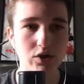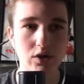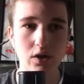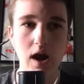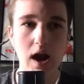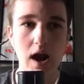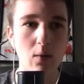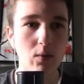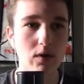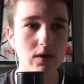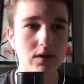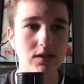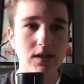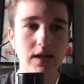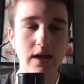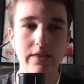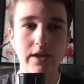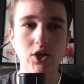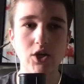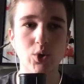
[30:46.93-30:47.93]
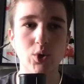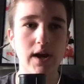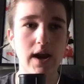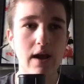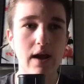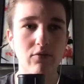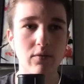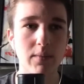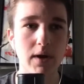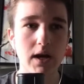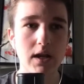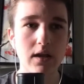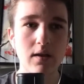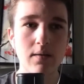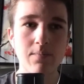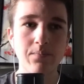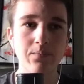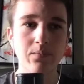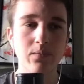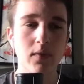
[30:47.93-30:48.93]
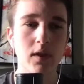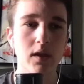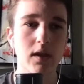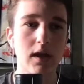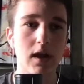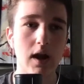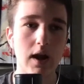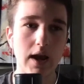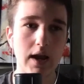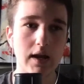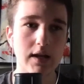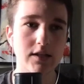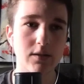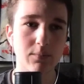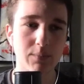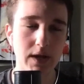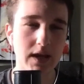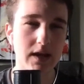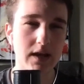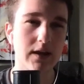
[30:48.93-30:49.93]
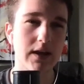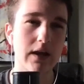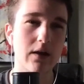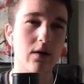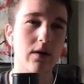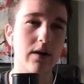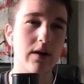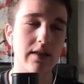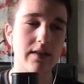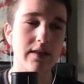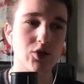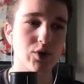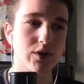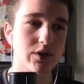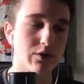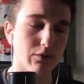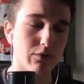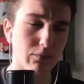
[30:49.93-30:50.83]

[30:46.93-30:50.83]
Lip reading: I want to see how they treat everybody, and it's a big indicator on how they treat their